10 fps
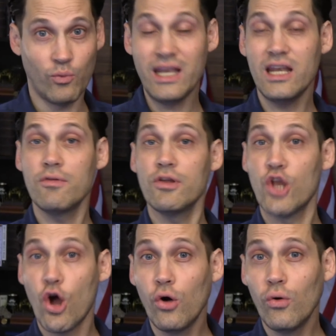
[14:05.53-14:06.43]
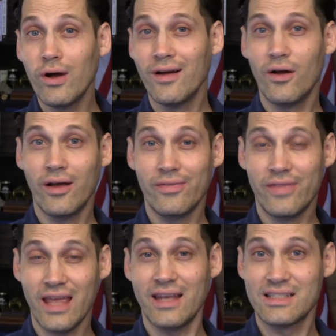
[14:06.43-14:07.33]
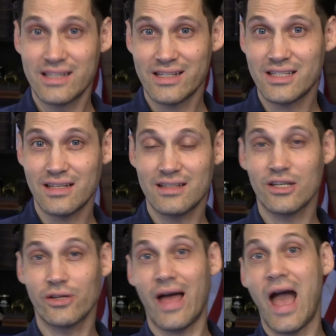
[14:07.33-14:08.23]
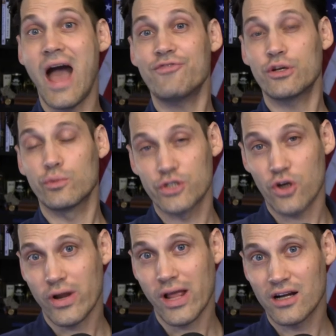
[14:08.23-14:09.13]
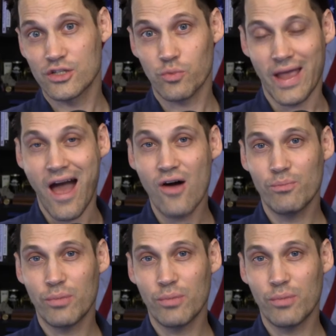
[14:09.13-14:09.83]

We didn't even know it existed until after it was already on its way out,